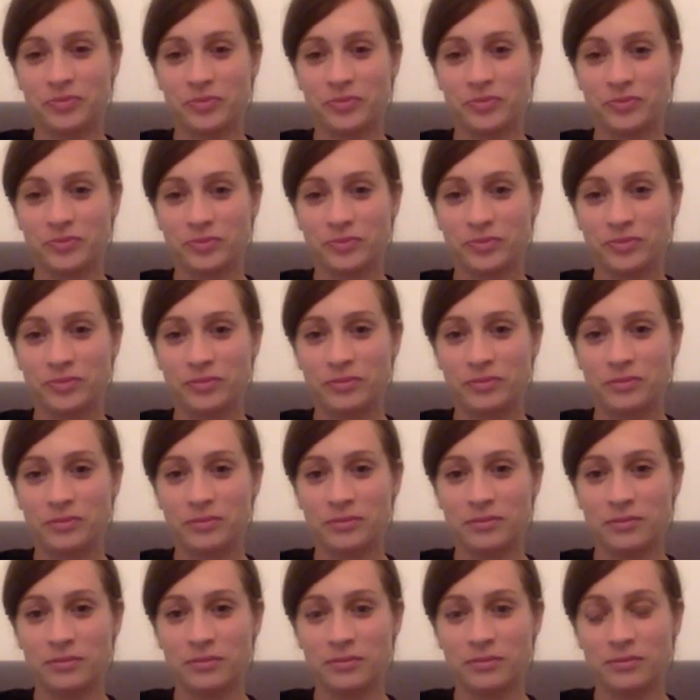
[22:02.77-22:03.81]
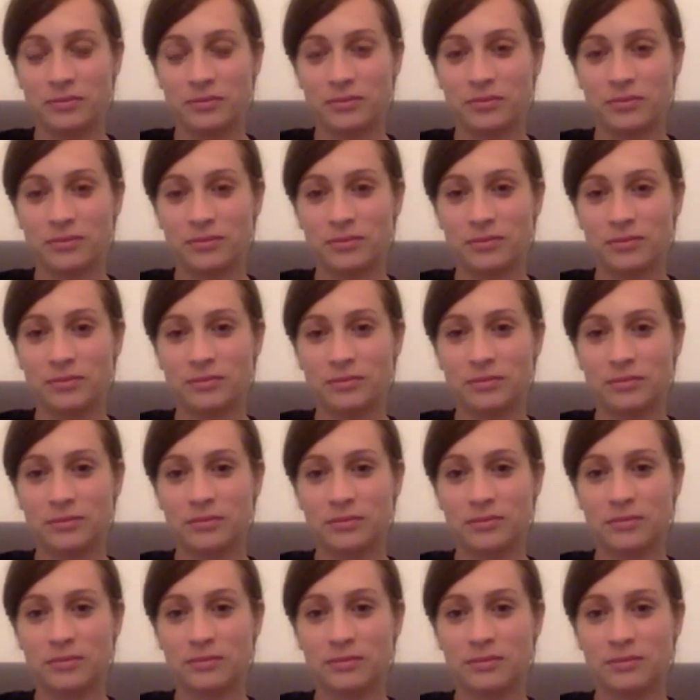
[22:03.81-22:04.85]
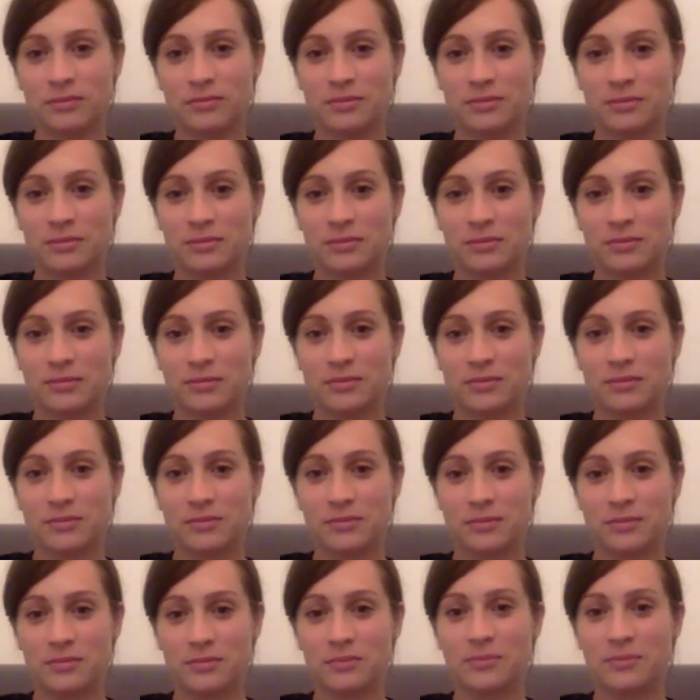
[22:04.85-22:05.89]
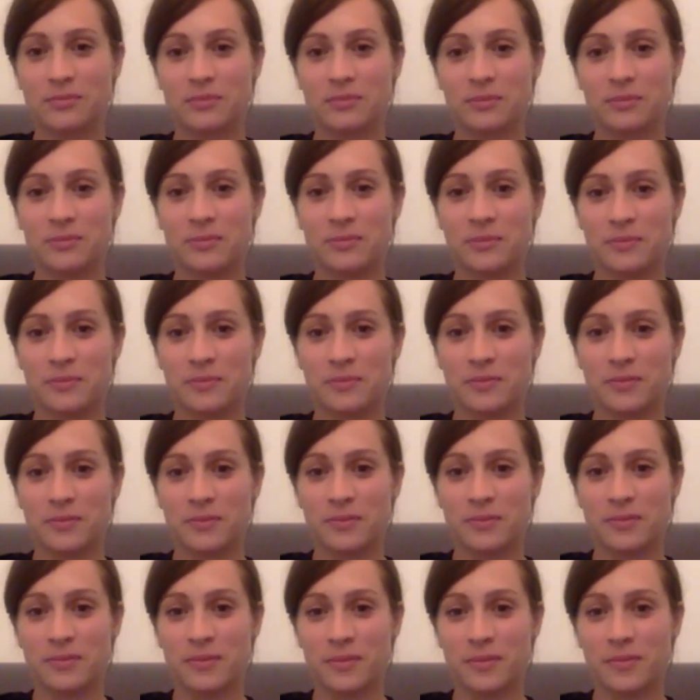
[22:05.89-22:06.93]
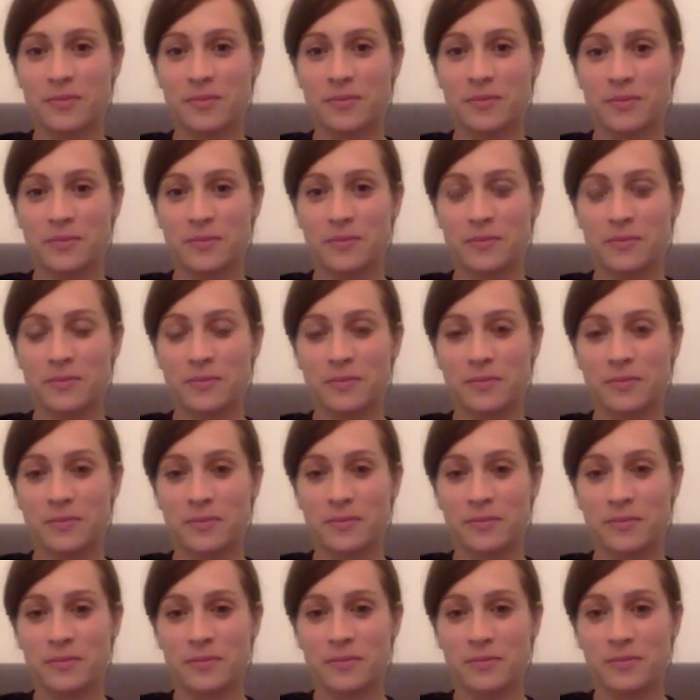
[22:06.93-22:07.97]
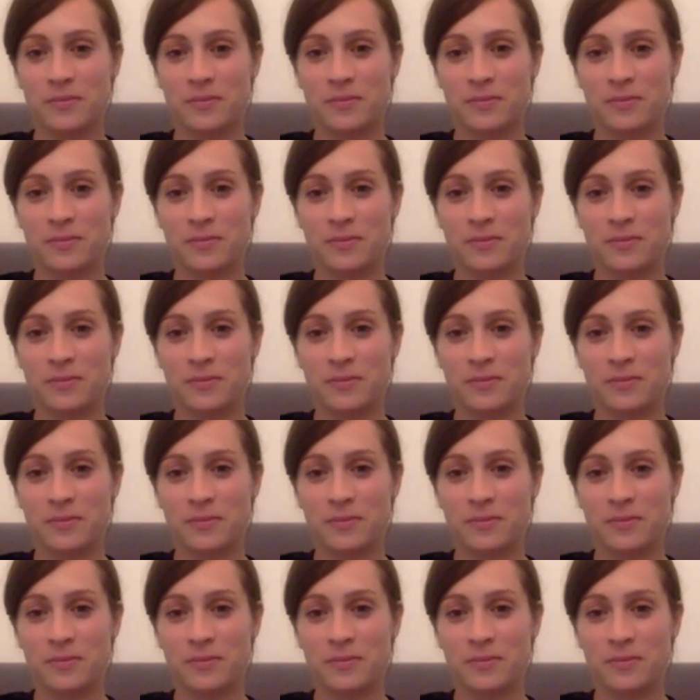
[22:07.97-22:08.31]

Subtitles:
(silent)